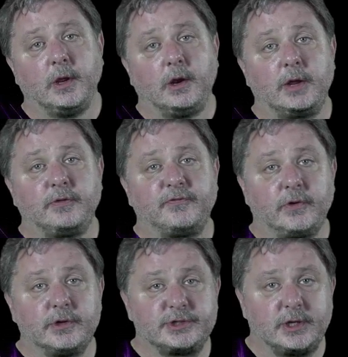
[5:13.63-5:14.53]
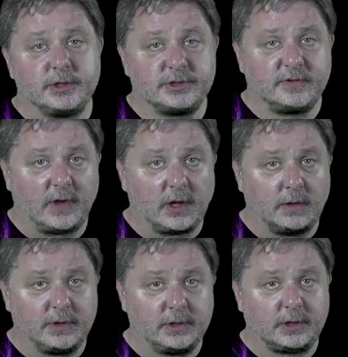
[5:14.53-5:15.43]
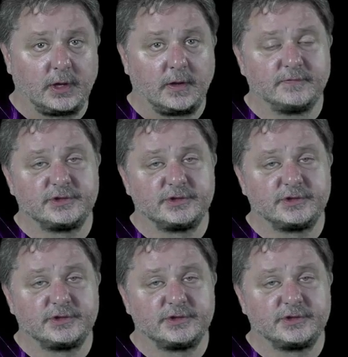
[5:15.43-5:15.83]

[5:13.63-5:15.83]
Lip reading: Right, the first is the development of